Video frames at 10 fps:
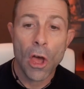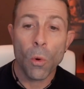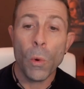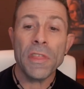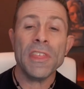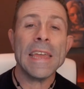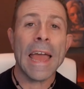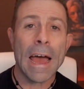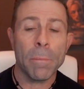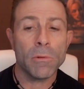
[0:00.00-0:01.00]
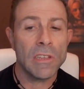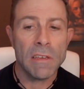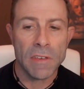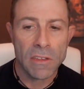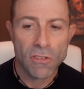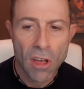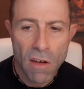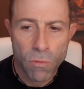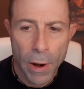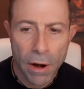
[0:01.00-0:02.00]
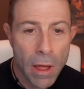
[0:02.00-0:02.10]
with the Apple T V software.